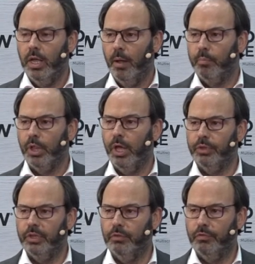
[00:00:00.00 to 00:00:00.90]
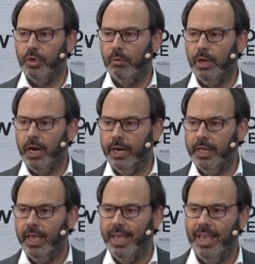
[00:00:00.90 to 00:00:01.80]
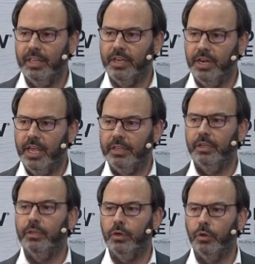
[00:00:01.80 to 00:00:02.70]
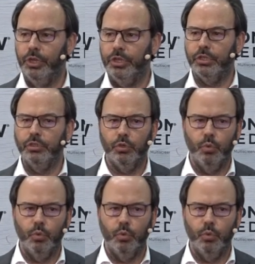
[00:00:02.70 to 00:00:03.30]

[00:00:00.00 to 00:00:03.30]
uploading the vocabulary and creating the conditions